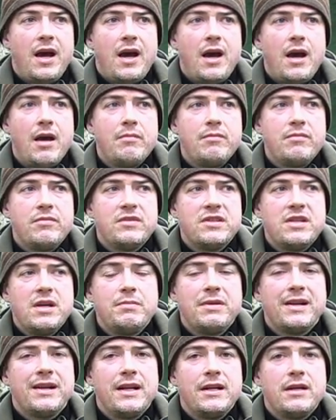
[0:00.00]
I'm
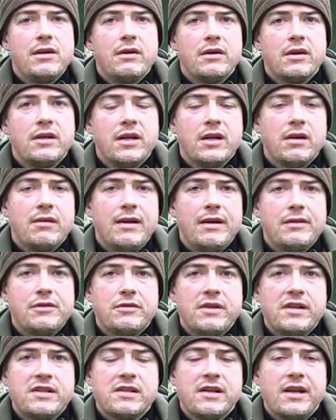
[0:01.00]
typically not going to go out
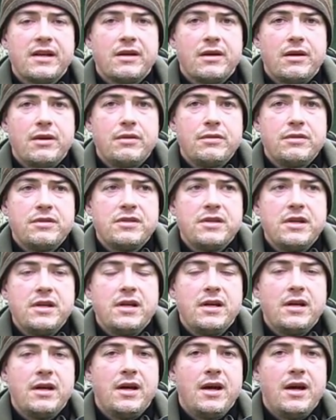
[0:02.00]
dressed like
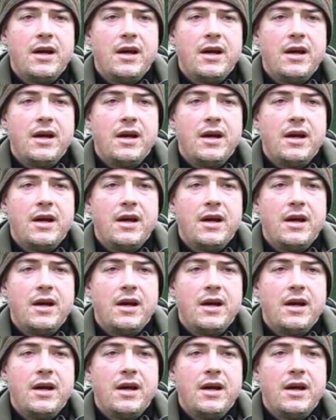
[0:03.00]
Otzi.